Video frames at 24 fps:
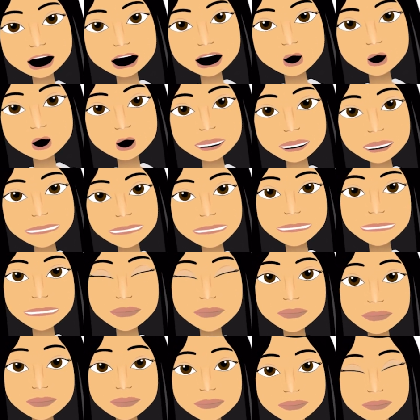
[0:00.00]
no E.
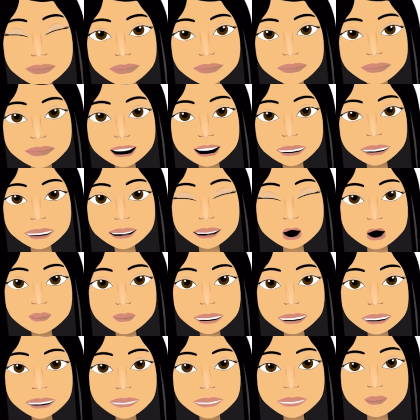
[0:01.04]
An
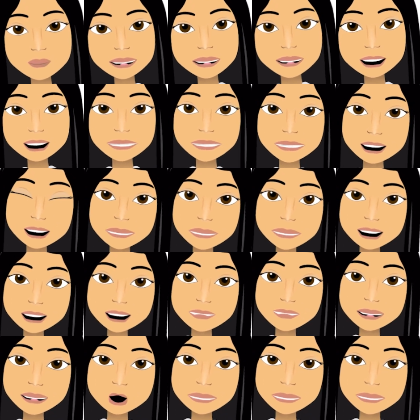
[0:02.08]
argument spelled like that
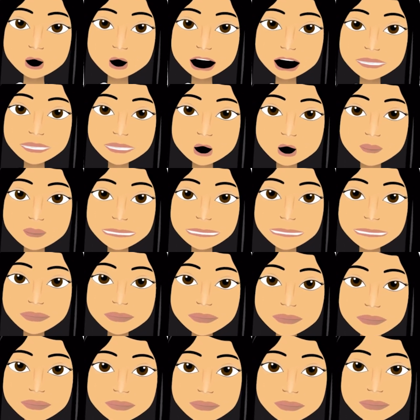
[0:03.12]
even looks wrong to me.
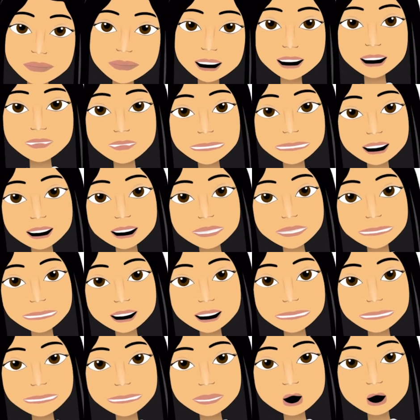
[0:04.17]
I feel like the
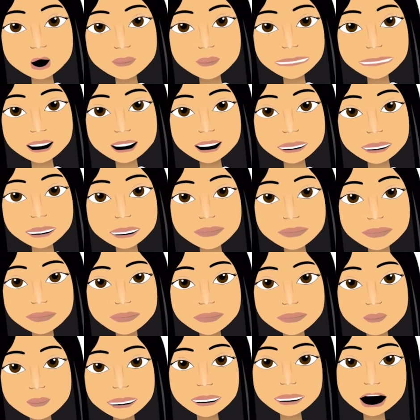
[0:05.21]
E should be there,
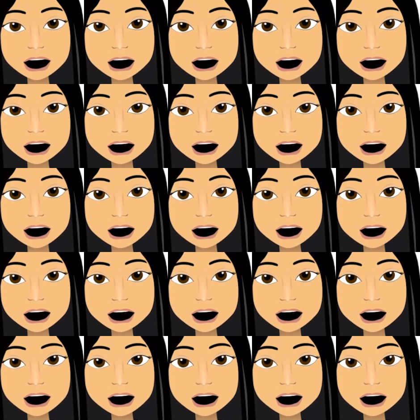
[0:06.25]
but